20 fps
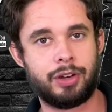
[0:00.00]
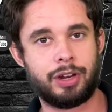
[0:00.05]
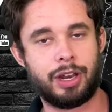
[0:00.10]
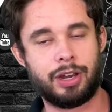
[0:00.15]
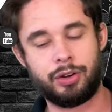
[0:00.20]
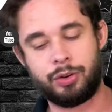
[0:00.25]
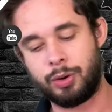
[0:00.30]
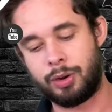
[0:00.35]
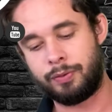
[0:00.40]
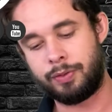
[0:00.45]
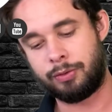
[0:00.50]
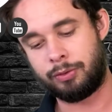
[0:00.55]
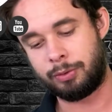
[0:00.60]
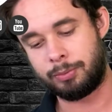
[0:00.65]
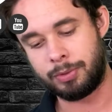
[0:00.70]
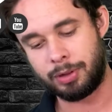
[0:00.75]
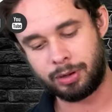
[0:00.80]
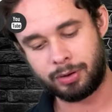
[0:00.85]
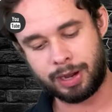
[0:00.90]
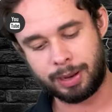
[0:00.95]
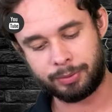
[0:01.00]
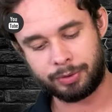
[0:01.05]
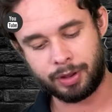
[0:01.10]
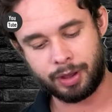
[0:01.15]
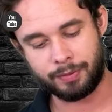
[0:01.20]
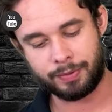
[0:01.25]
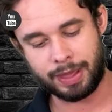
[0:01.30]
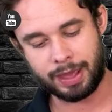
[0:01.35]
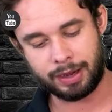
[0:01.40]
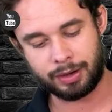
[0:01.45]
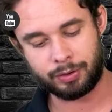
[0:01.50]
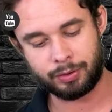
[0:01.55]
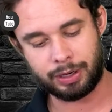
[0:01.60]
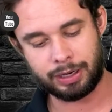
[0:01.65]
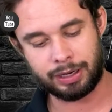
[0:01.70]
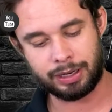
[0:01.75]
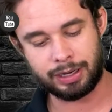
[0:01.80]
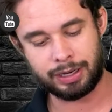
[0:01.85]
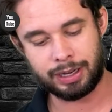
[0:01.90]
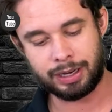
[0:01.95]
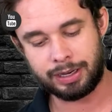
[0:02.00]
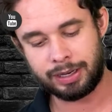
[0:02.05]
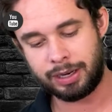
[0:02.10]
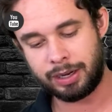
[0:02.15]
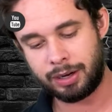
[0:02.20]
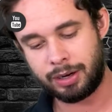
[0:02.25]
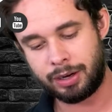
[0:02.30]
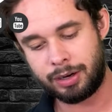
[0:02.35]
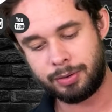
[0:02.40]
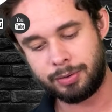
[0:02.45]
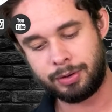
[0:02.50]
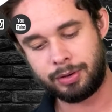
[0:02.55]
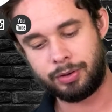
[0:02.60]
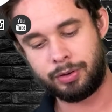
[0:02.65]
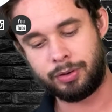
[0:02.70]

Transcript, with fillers: You're getting 250 milligrams of that ingredient in here